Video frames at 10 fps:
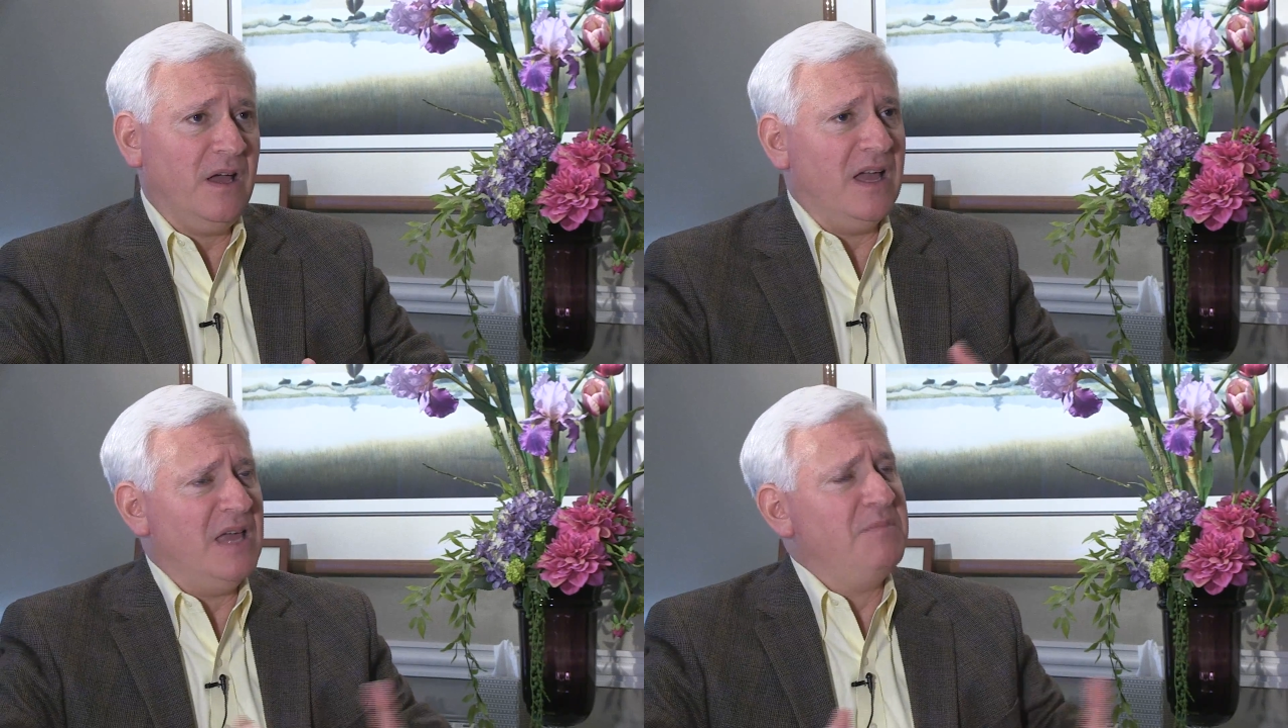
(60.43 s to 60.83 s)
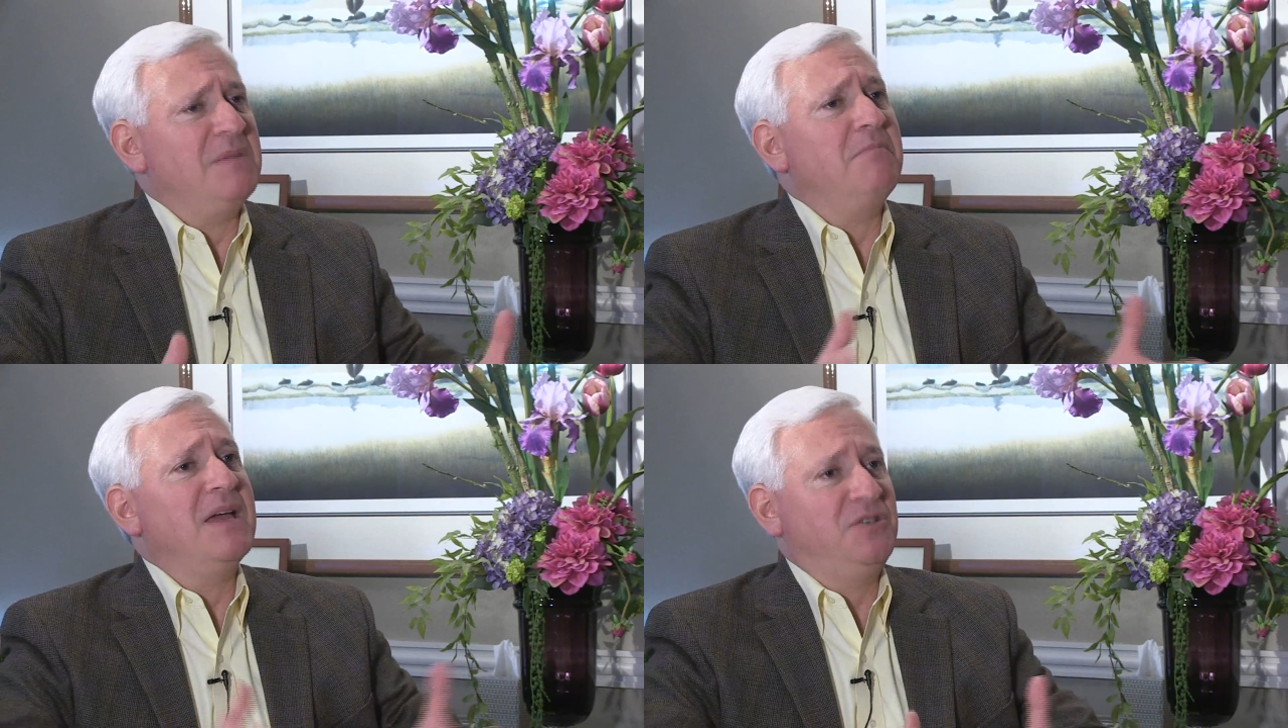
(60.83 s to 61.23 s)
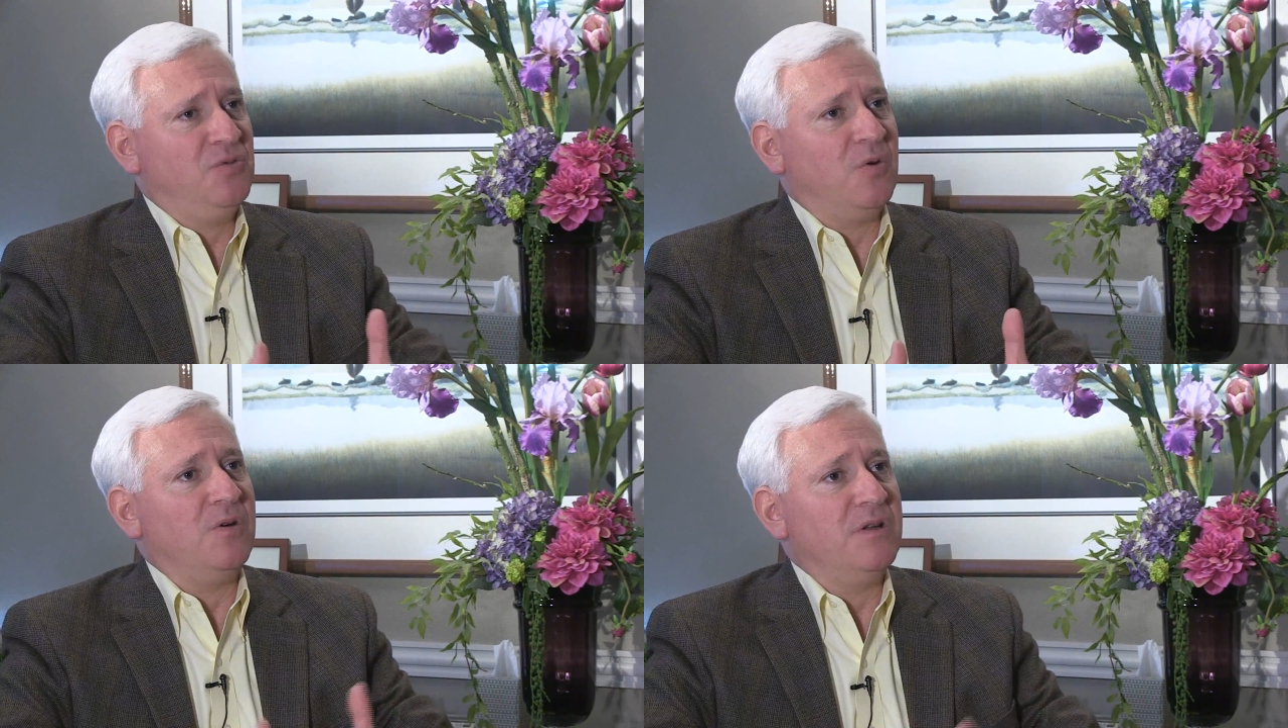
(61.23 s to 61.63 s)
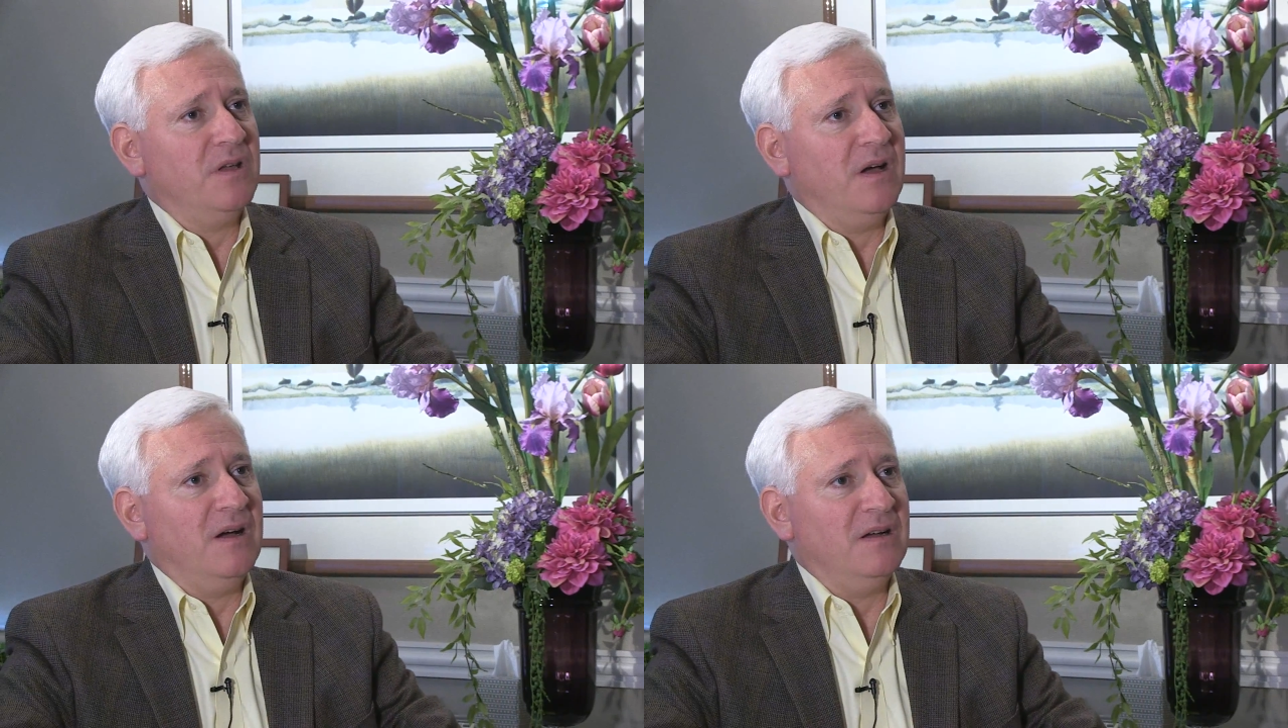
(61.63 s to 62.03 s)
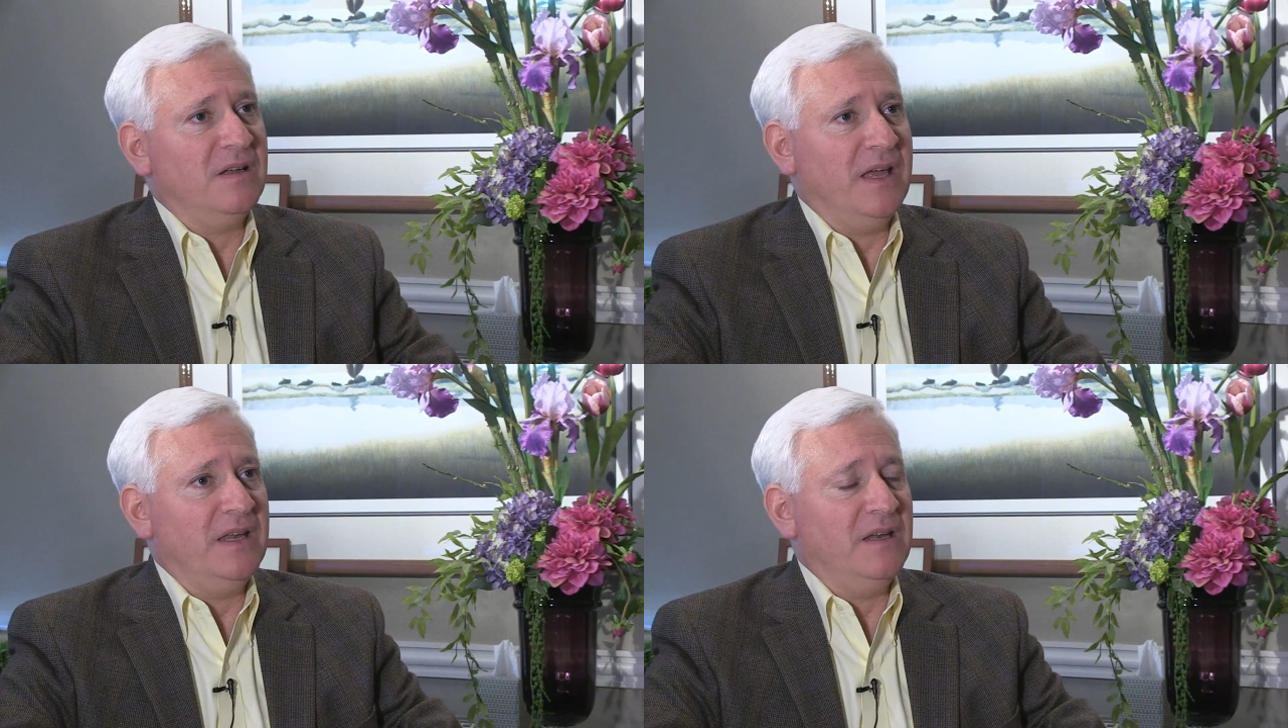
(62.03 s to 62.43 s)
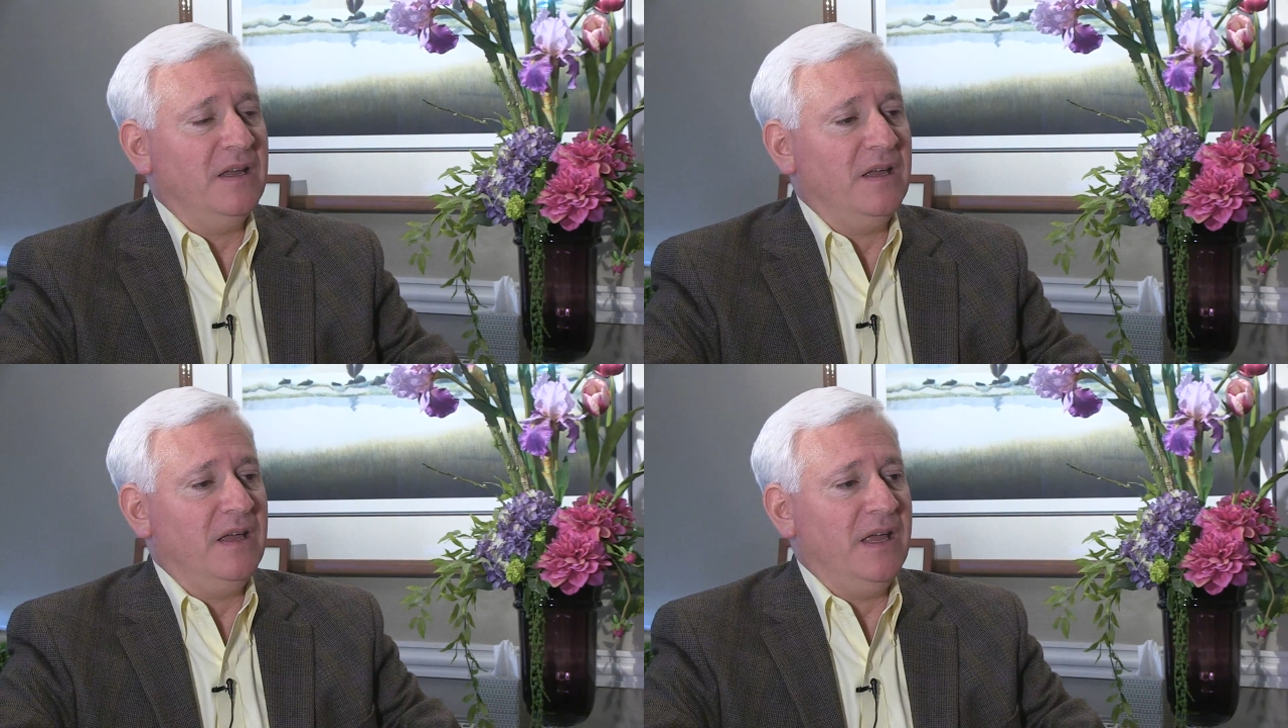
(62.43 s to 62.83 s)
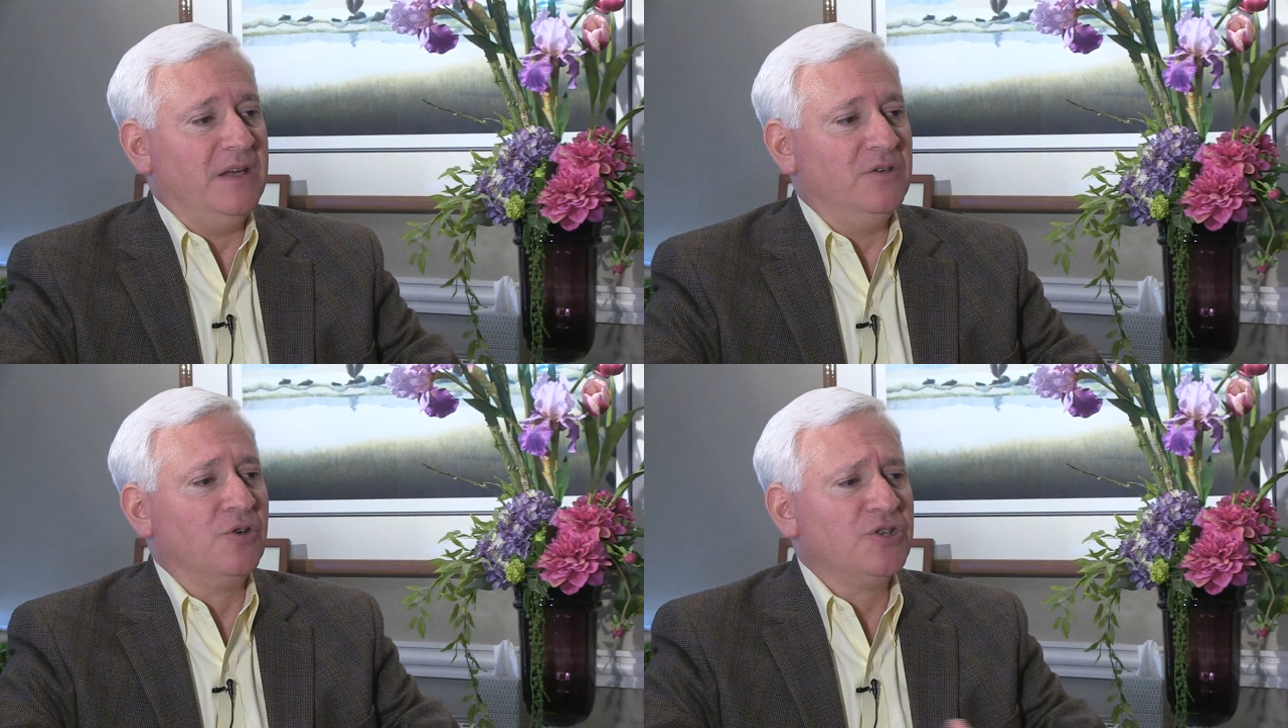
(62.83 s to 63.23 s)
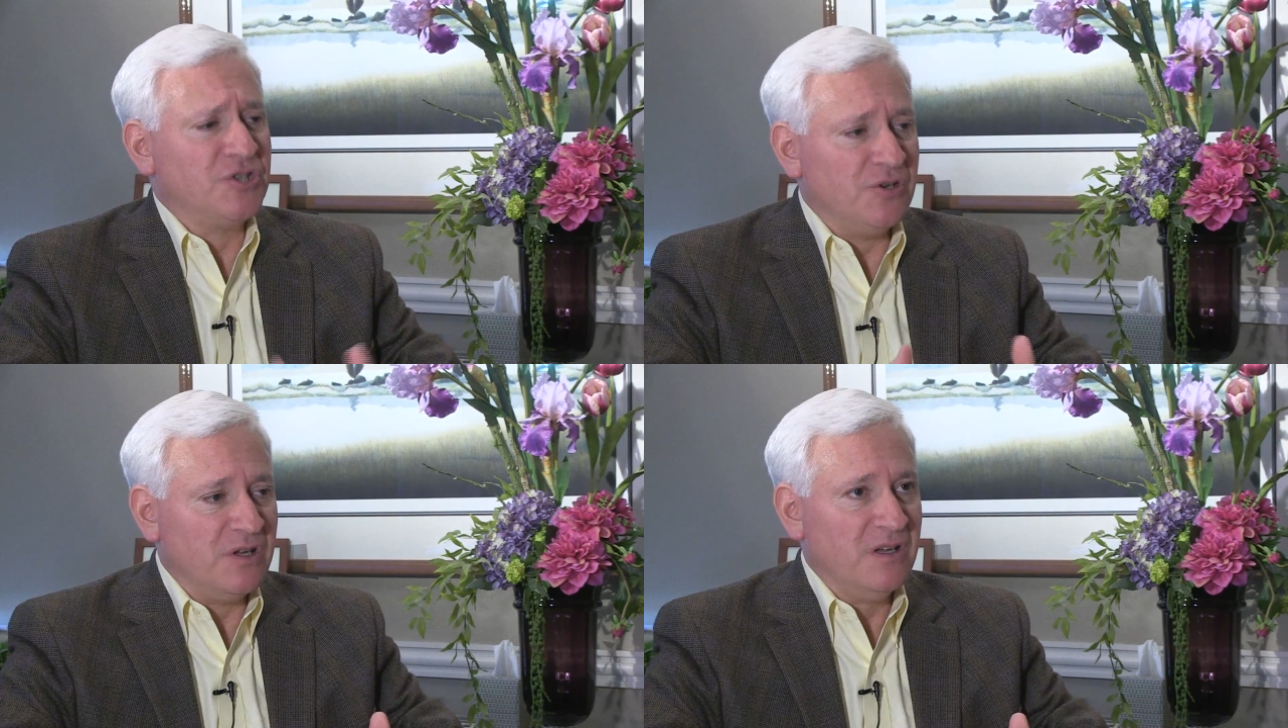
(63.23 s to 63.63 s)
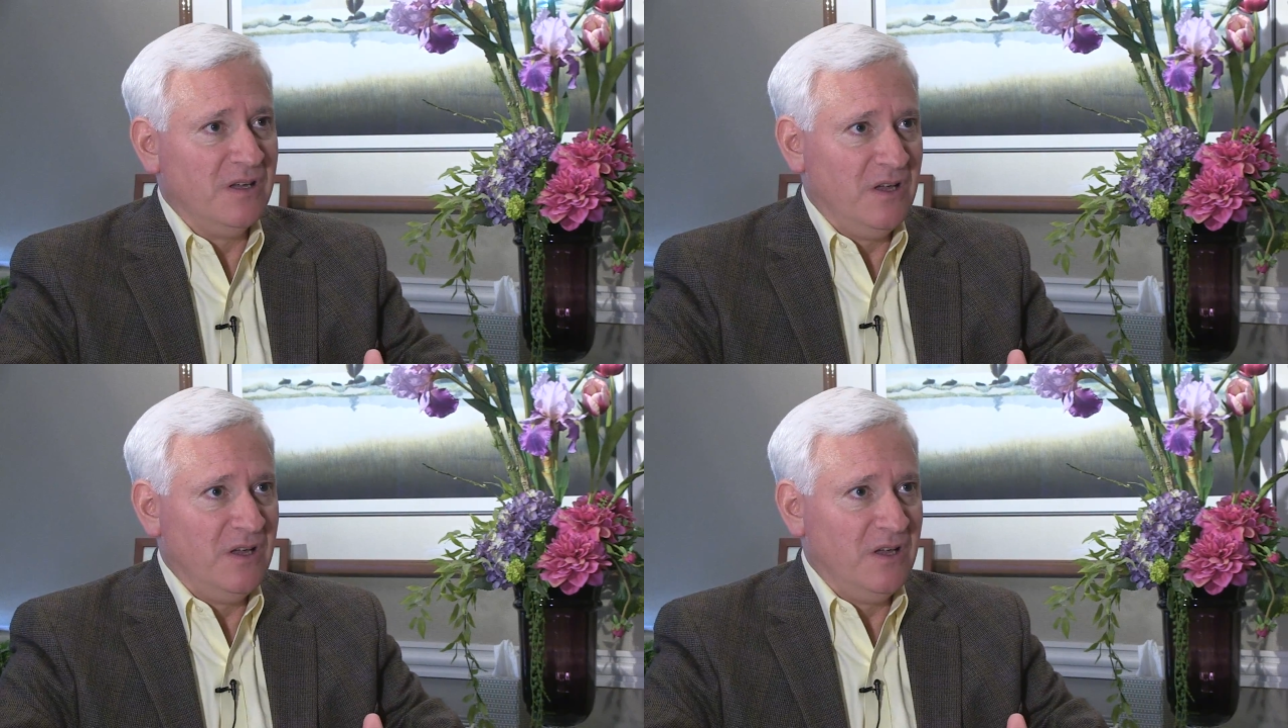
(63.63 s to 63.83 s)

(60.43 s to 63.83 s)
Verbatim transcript: uh, and be mentored uh, and, and nurtured